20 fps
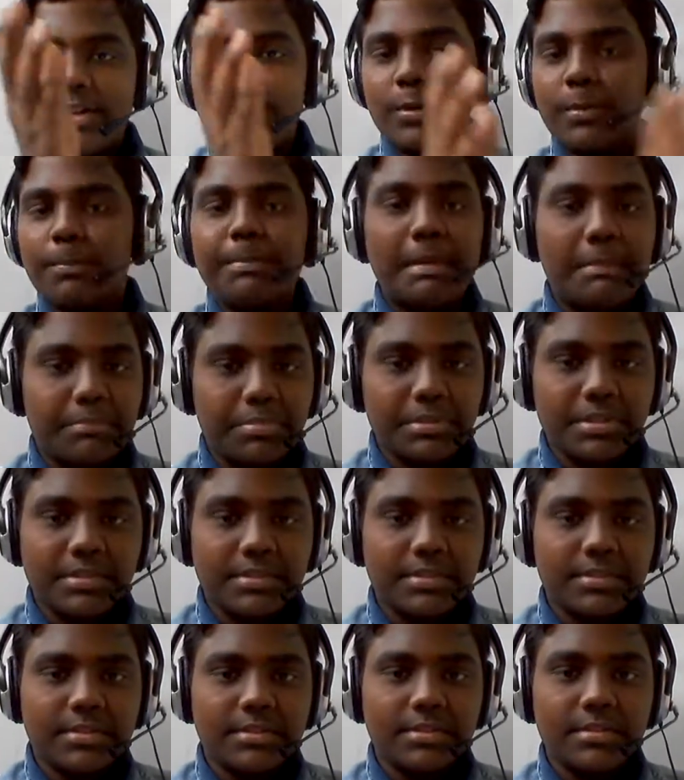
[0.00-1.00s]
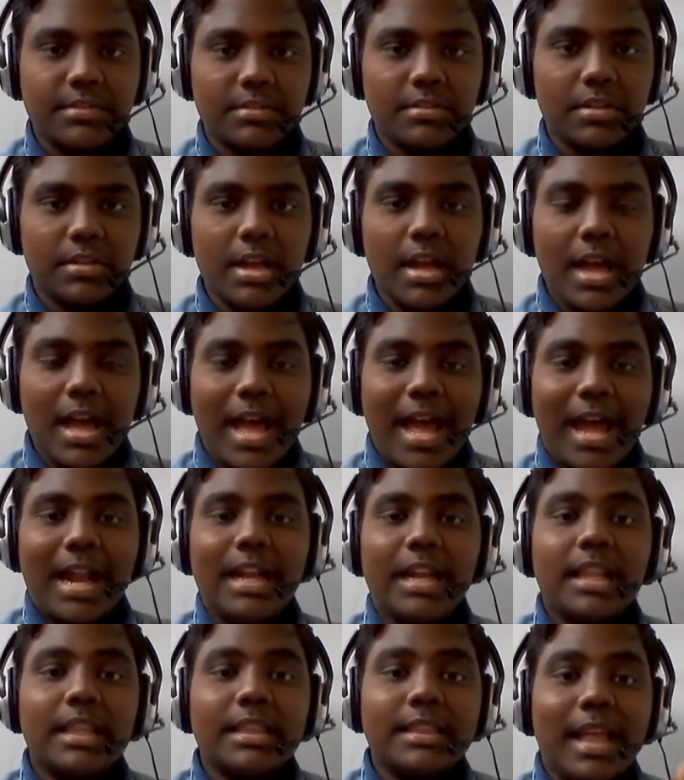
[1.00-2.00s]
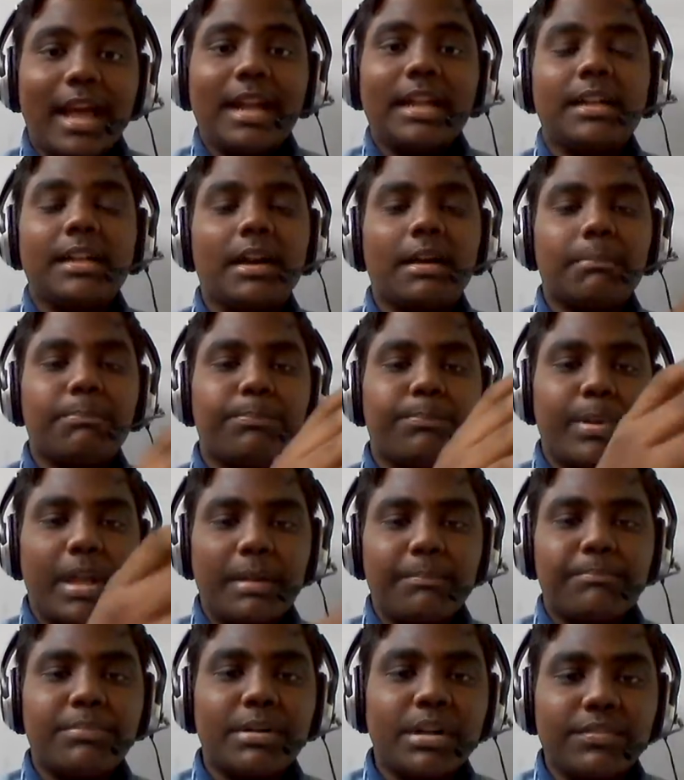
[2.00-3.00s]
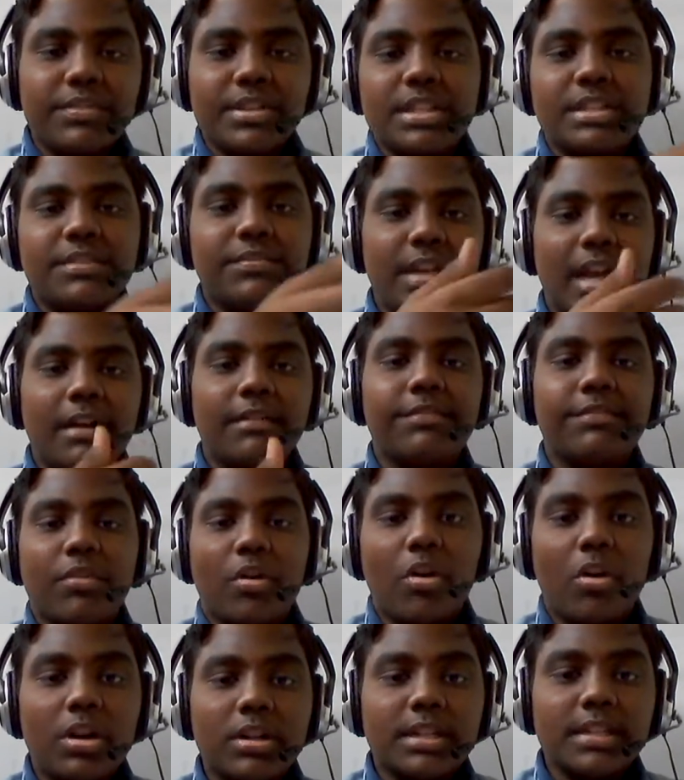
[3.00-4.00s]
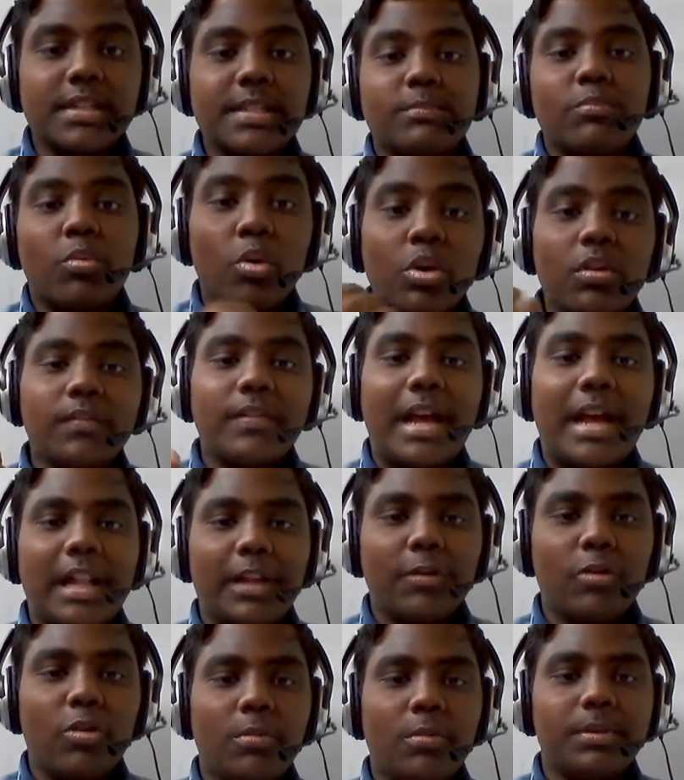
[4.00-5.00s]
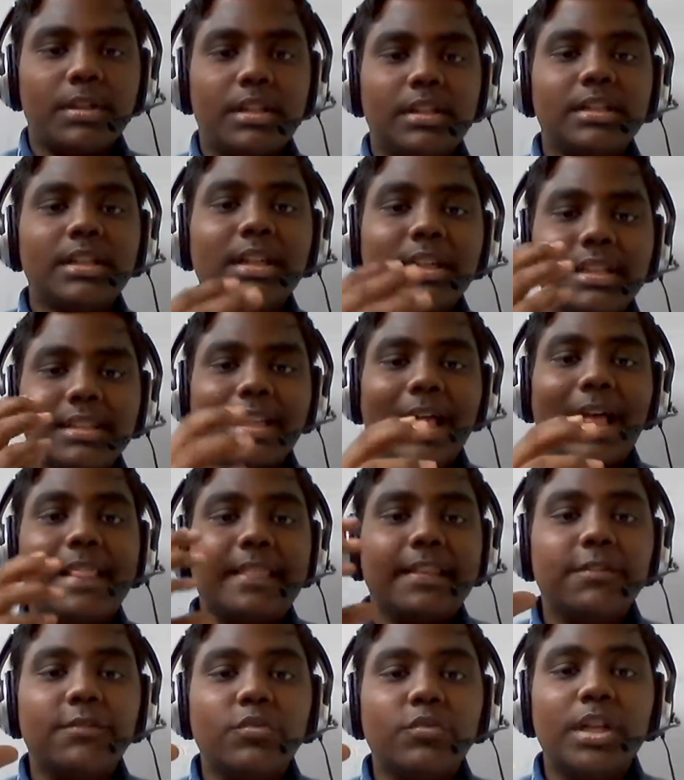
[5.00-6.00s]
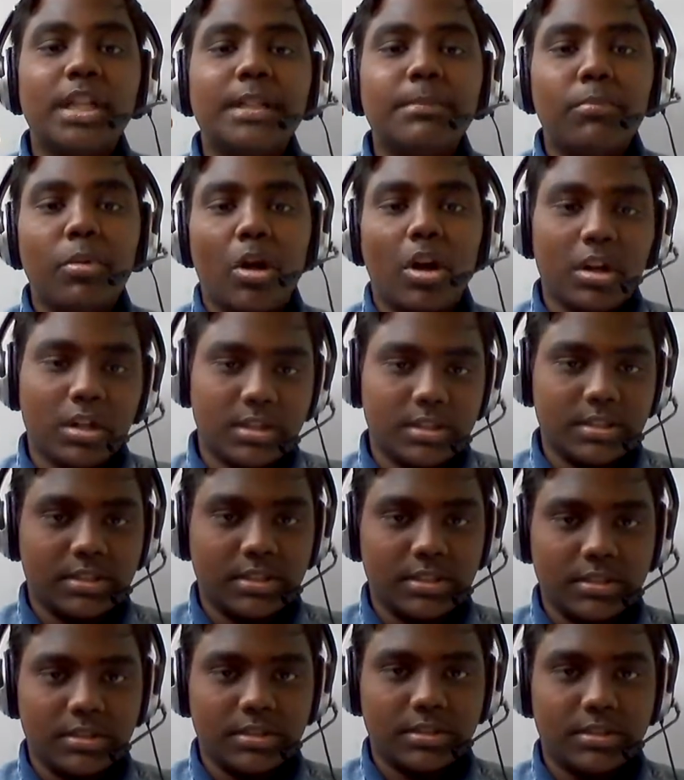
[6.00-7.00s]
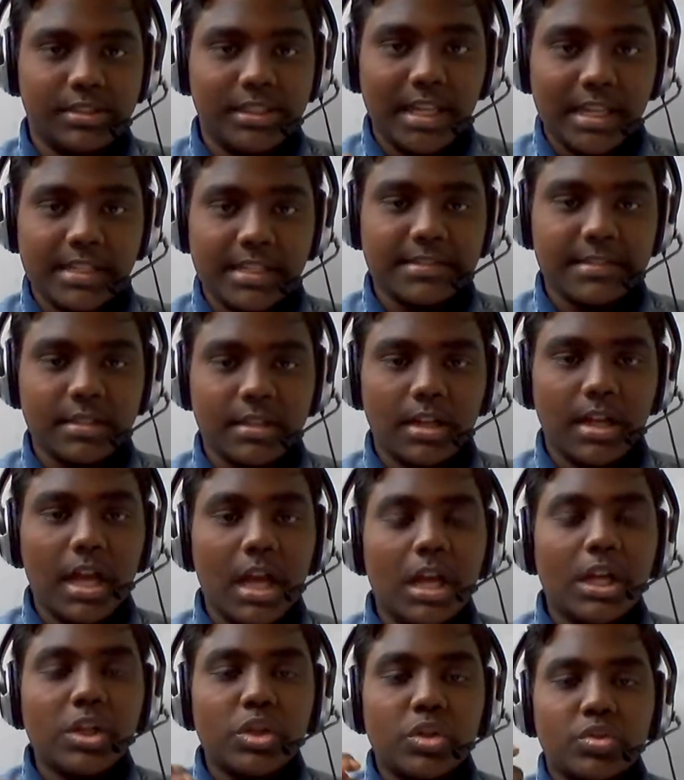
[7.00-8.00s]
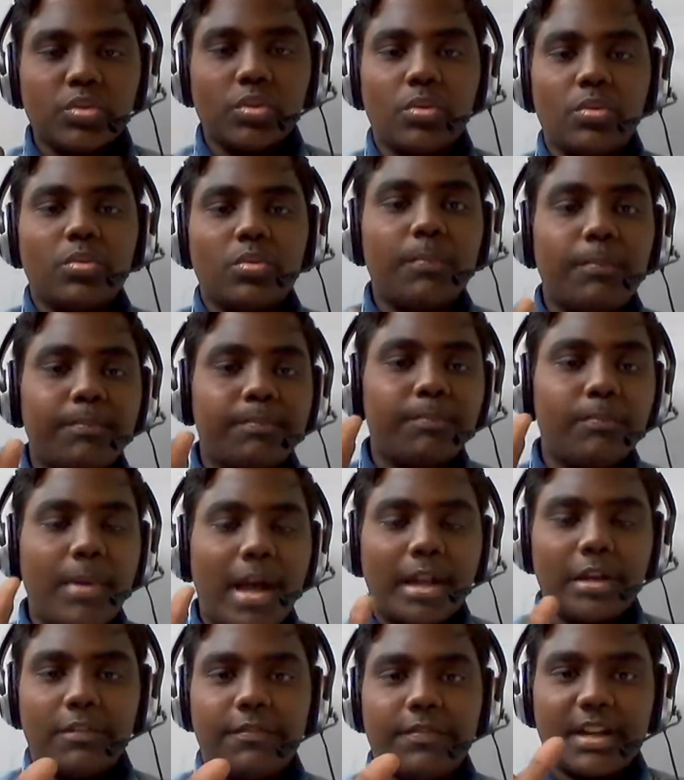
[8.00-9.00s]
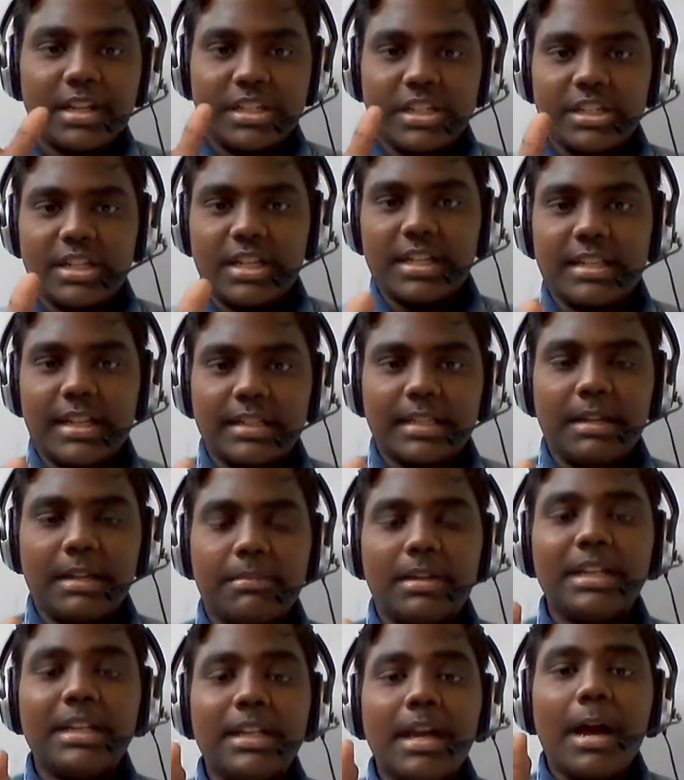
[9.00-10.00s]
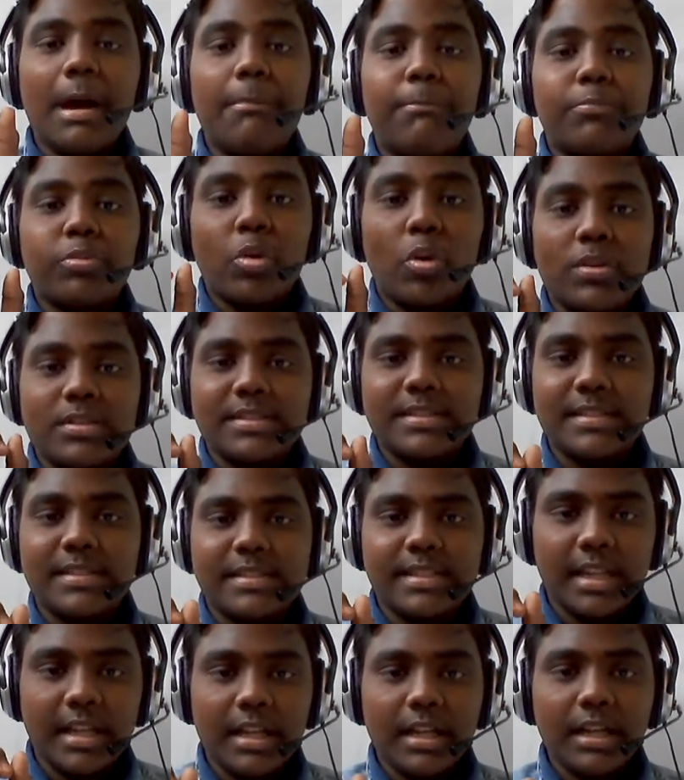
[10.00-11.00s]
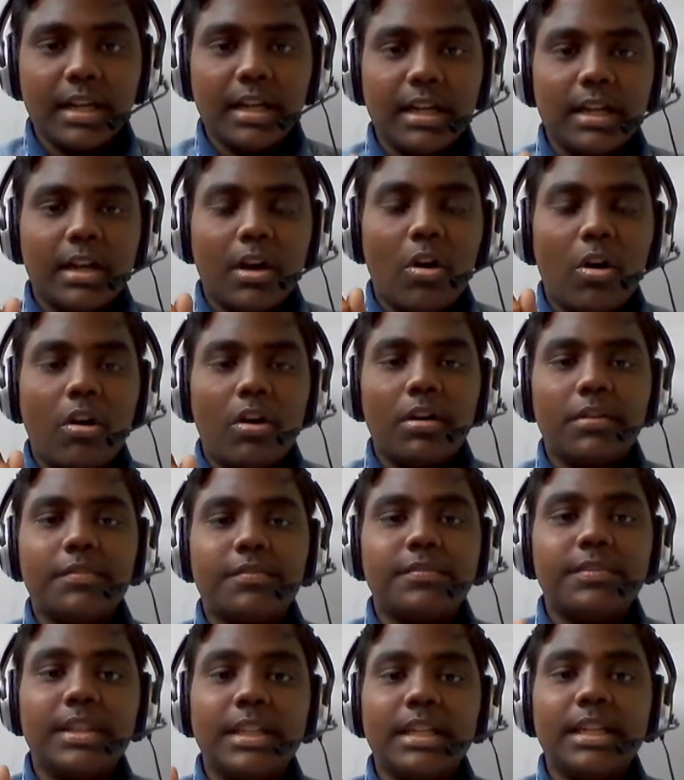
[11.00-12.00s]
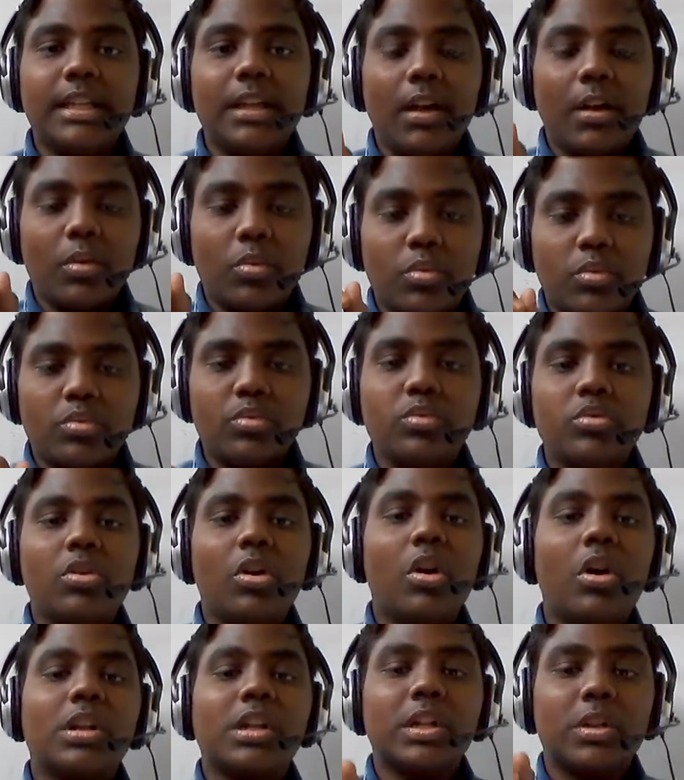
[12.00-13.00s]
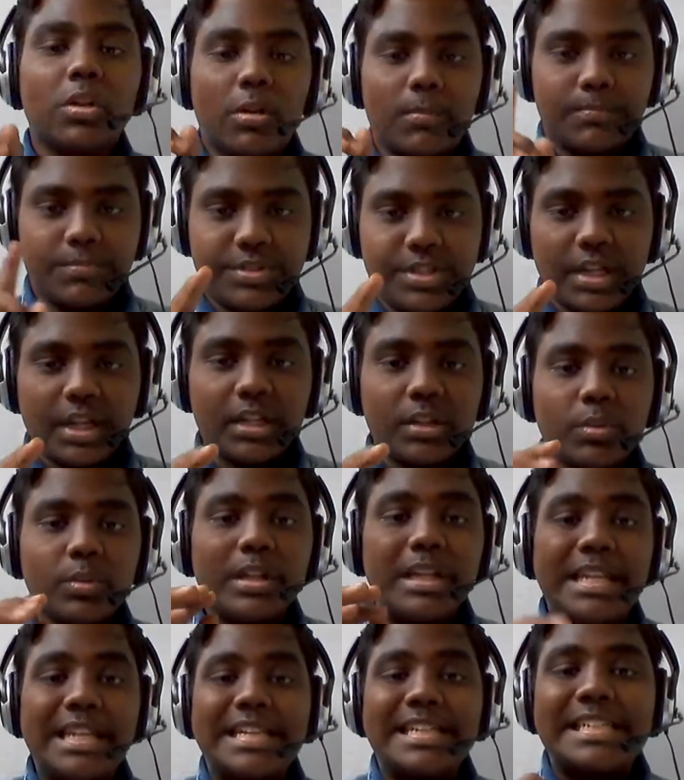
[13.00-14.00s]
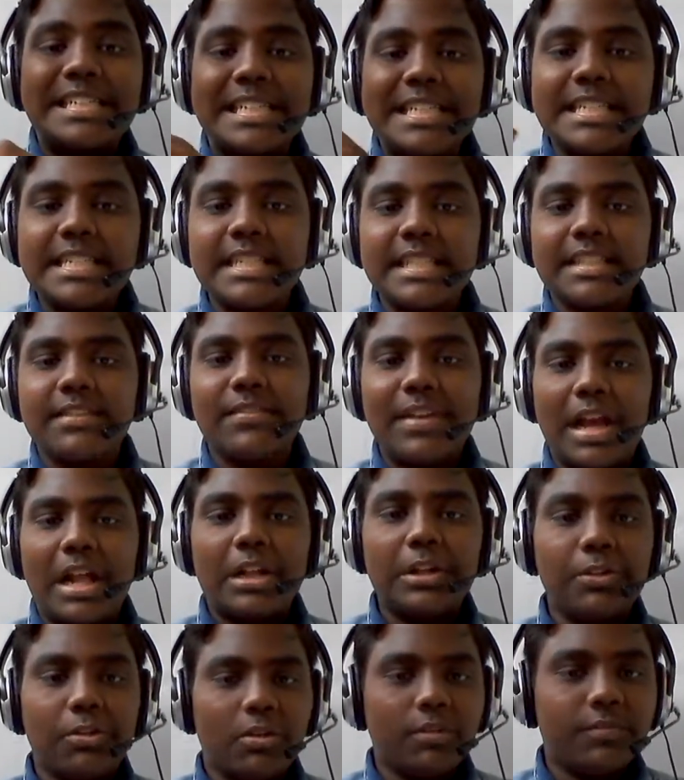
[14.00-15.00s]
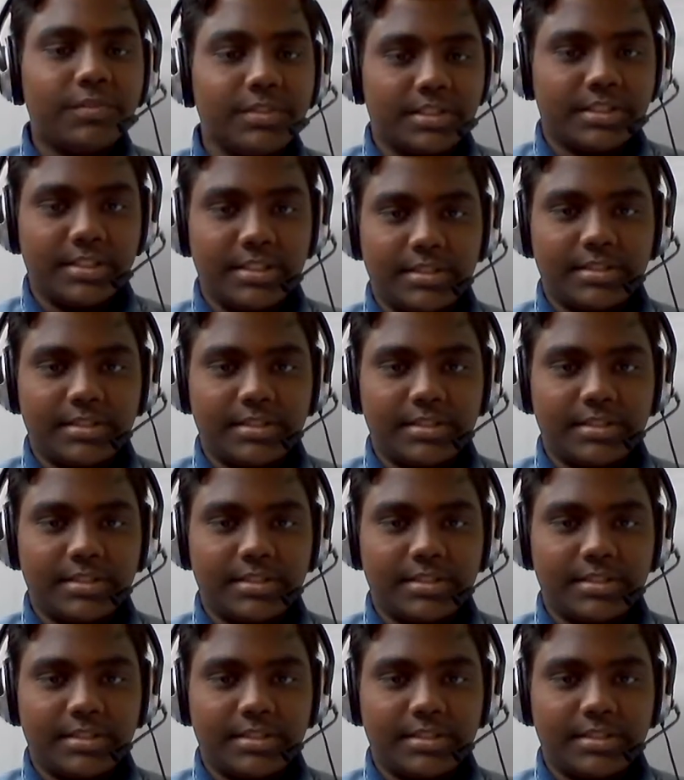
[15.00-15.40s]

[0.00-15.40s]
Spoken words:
into papers, and that paper which we have got is more valuable than the wooden log. Yes. So manufacturing is nothing but processing of the wood or an object to increase the value of it.